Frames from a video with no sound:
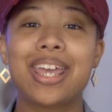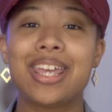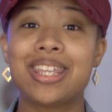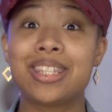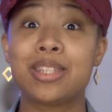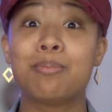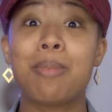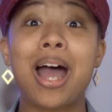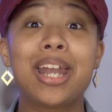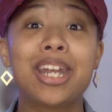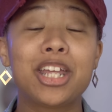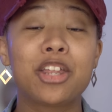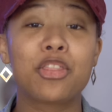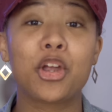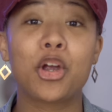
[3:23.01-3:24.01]
is
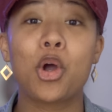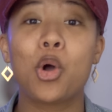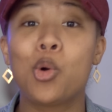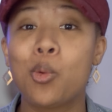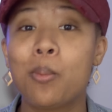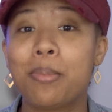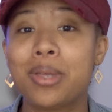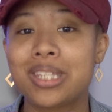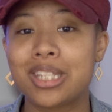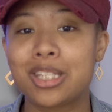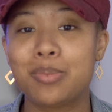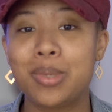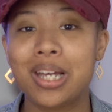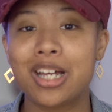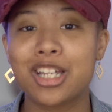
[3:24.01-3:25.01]
minding their own
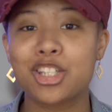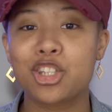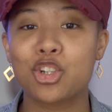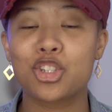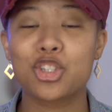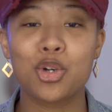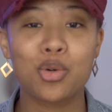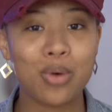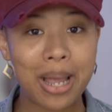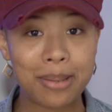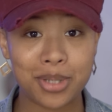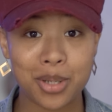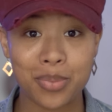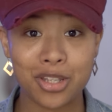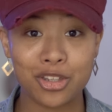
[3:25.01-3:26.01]
business because they're so
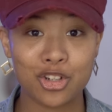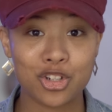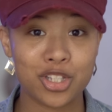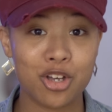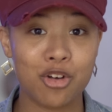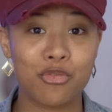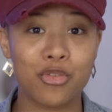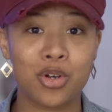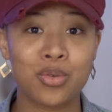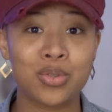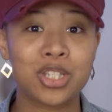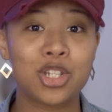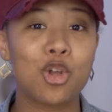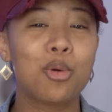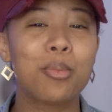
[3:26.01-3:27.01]
wrapped up in their cell
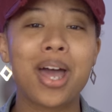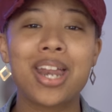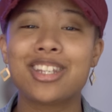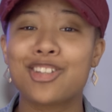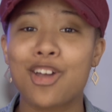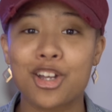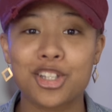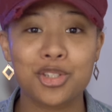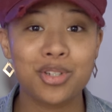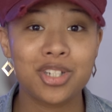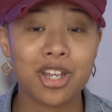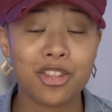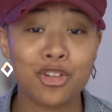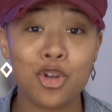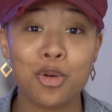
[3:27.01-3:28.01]
phones. Nobody's talking to each other.